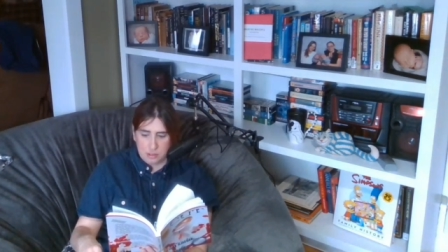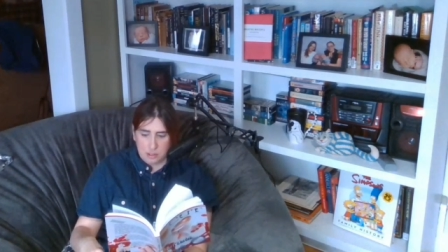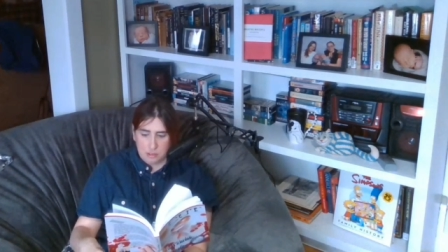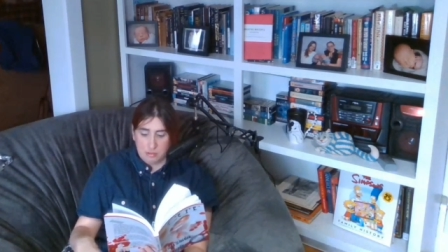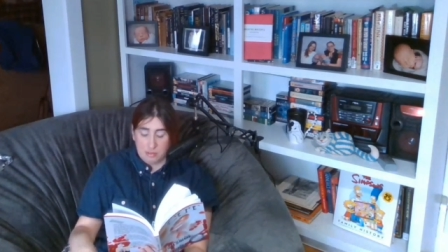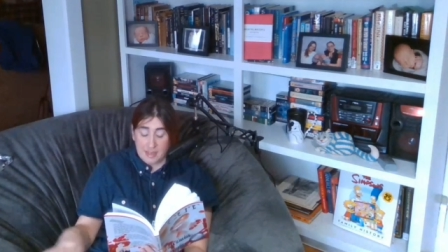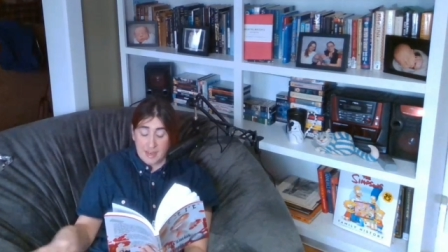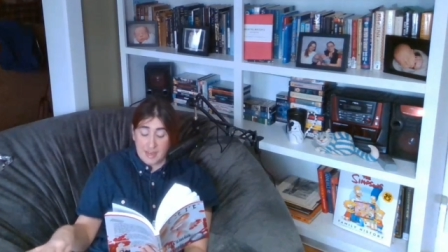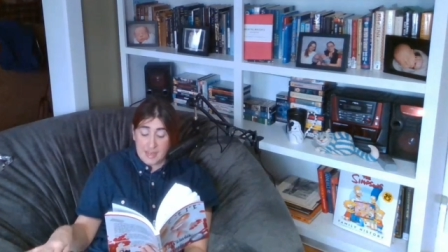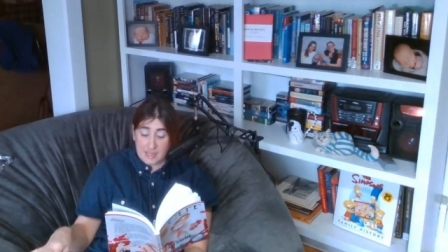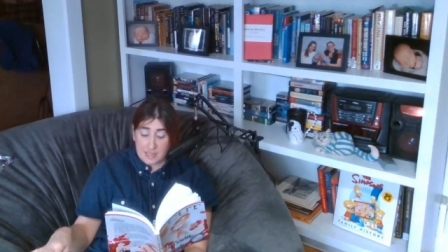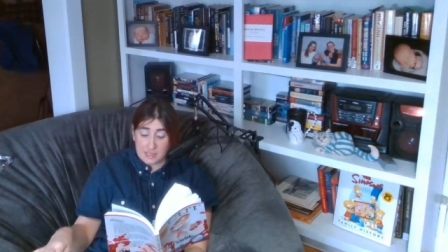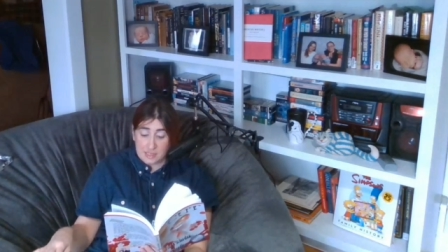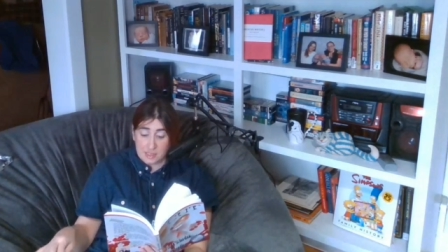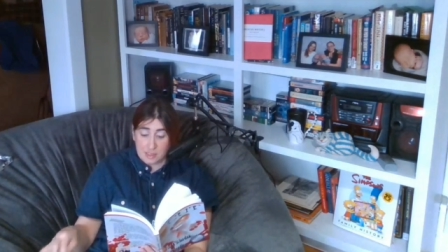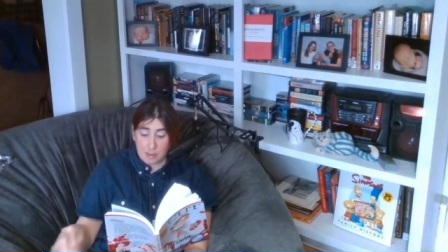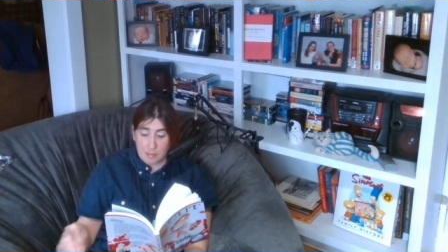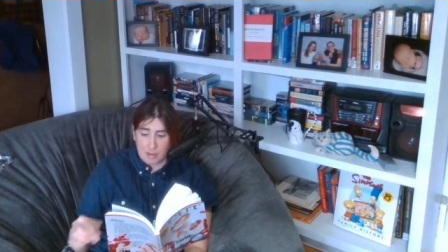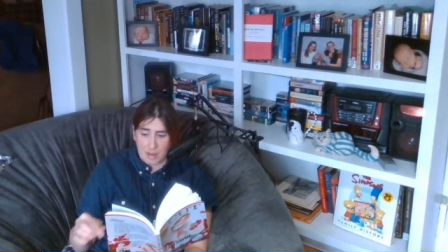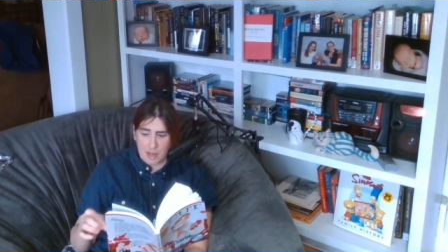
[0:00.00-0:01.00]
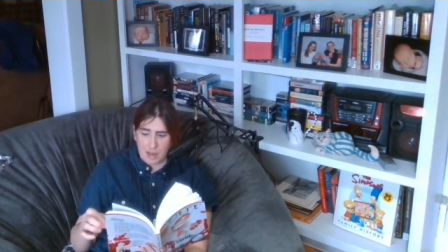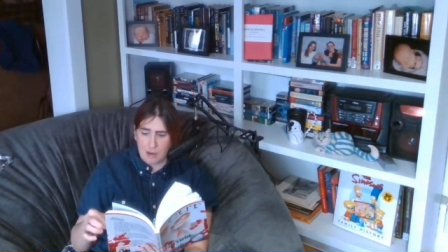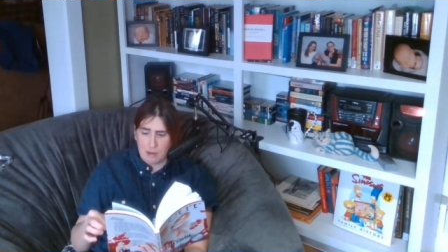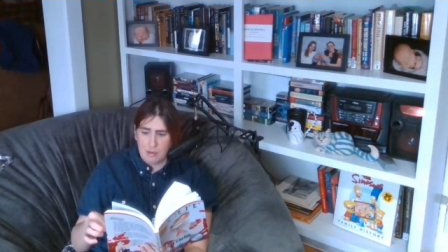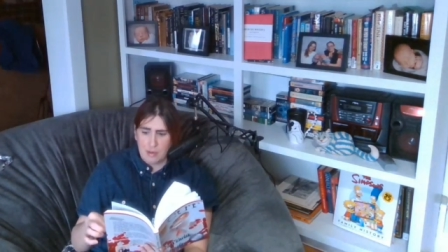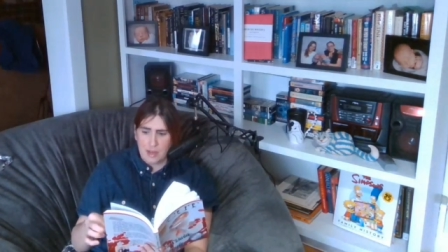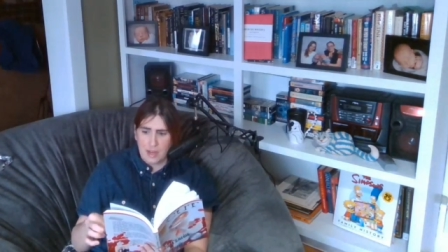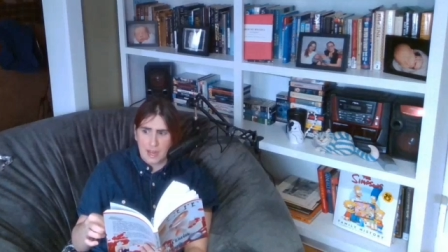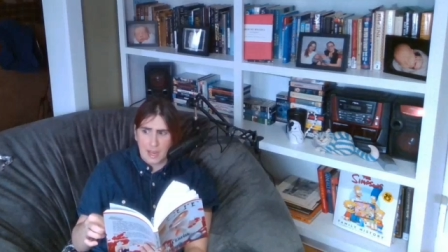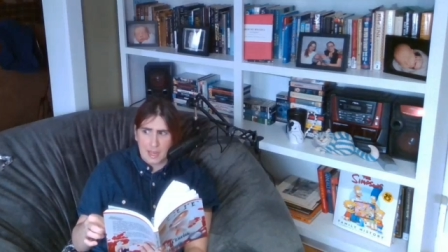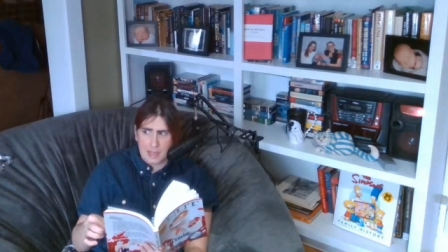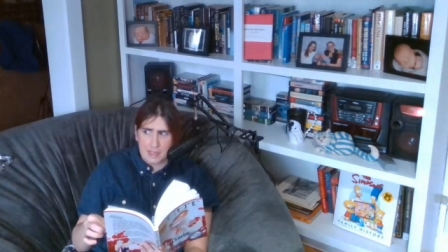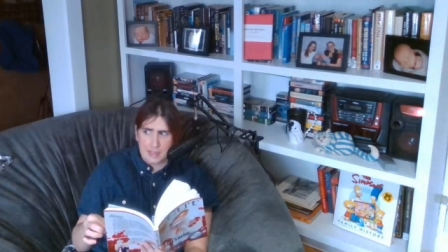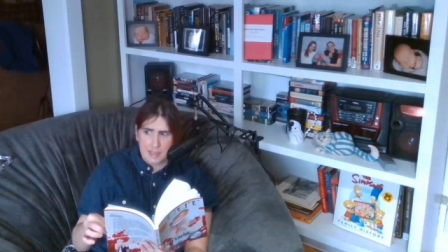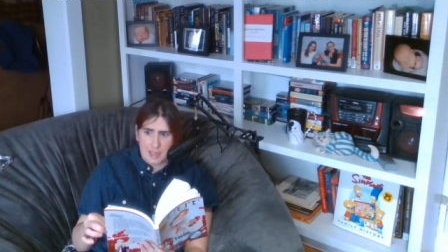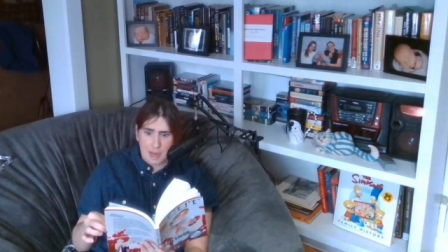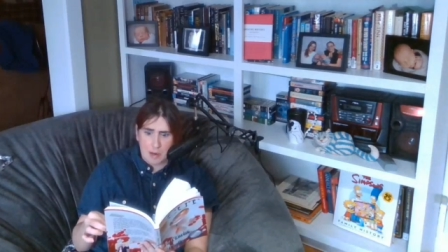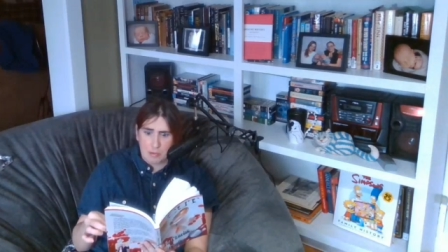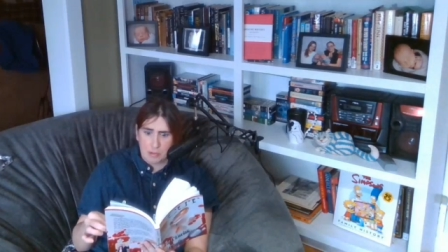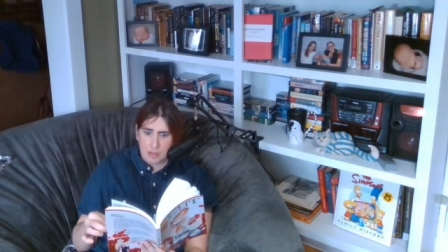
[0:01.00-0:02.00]
united somehow and
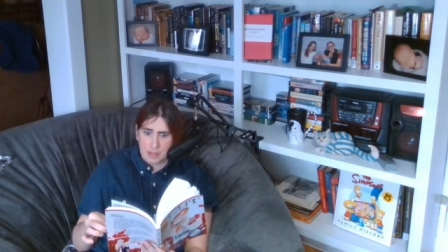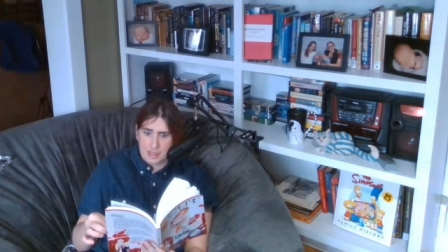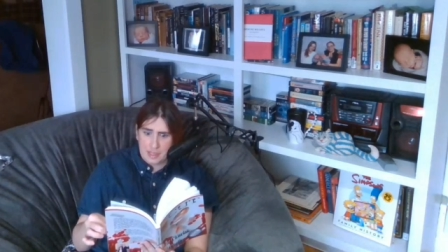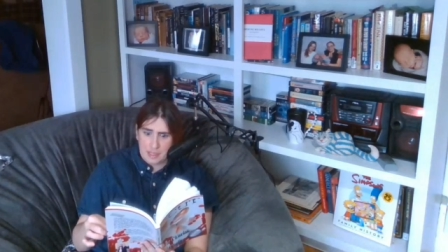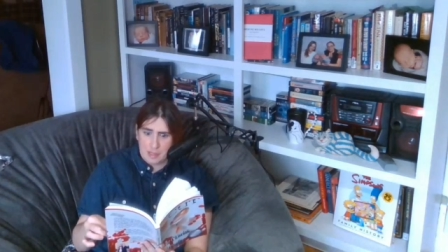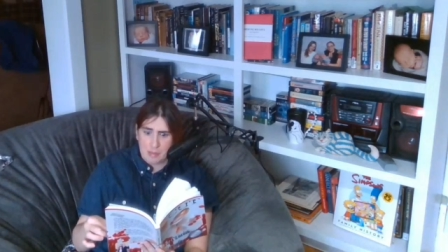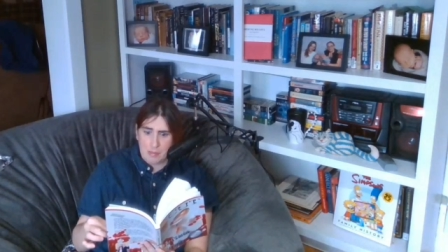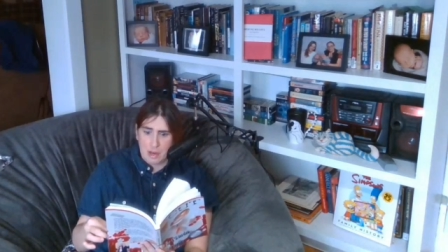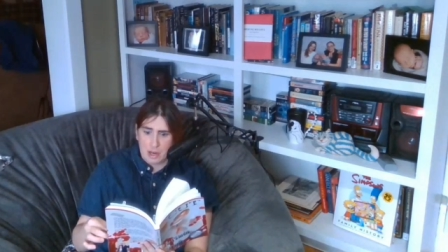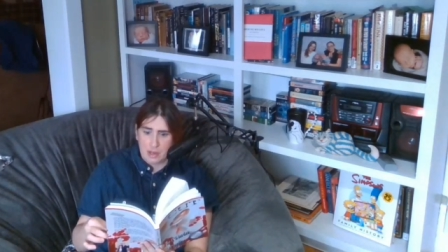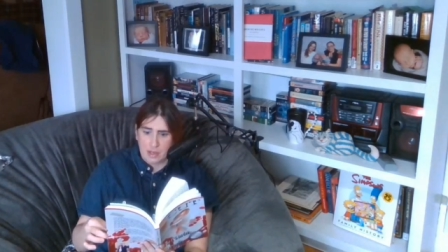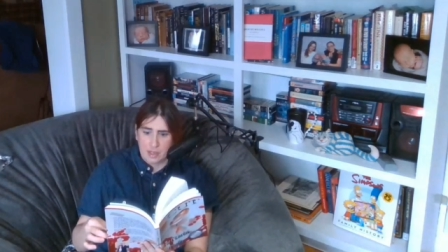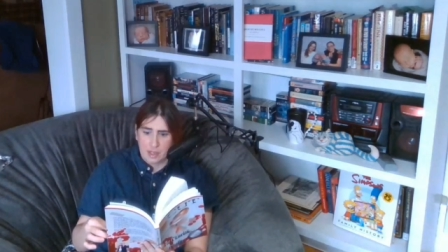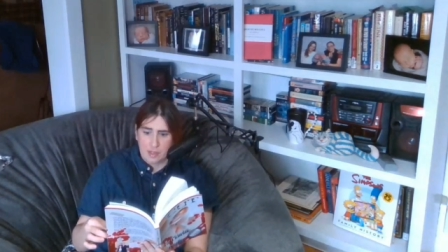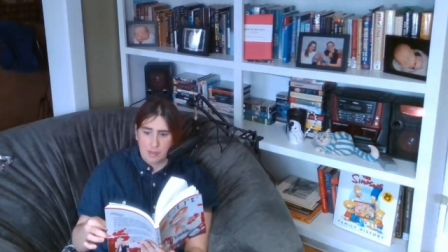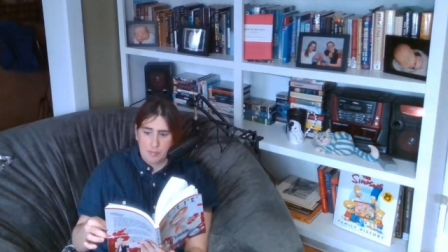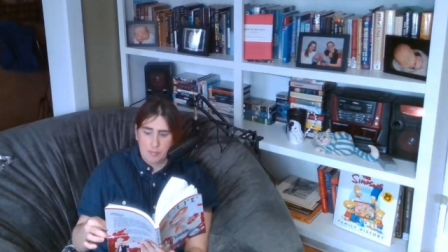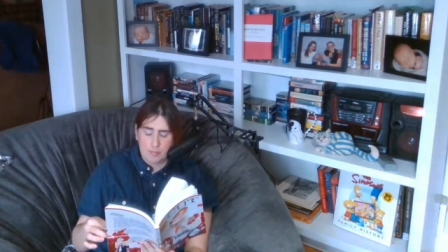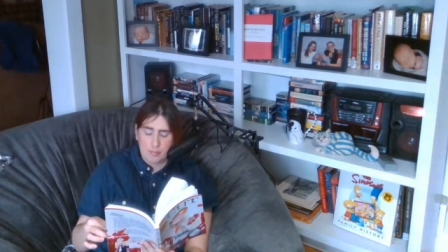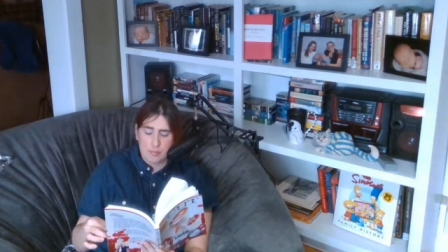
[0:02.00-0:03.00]
that were in America.